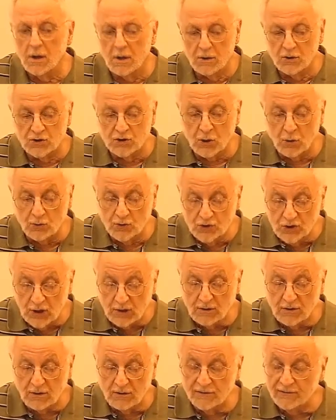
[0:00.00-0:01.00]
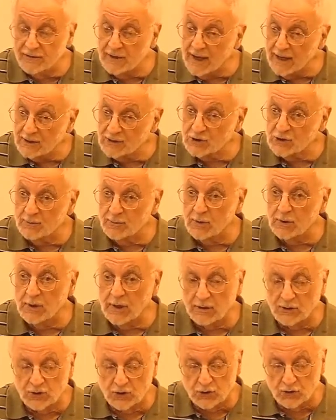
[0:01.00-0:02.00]
so gentle, flexible,
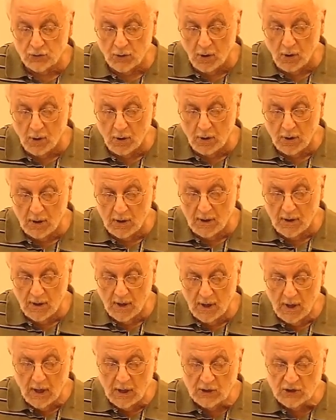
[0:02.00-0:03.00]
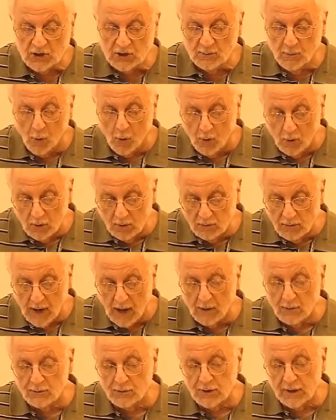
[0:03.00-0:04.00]
and strong, small
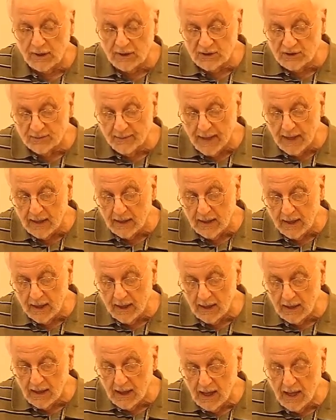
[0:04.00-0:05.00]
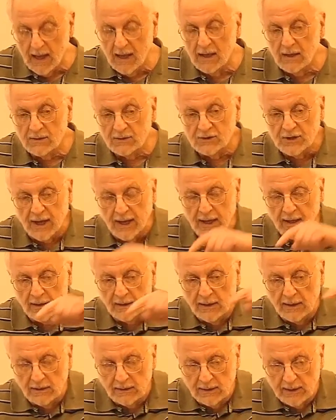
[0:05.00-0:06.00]
roundings making,
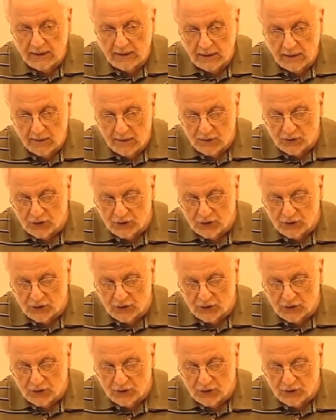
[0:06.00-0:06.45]
daily littler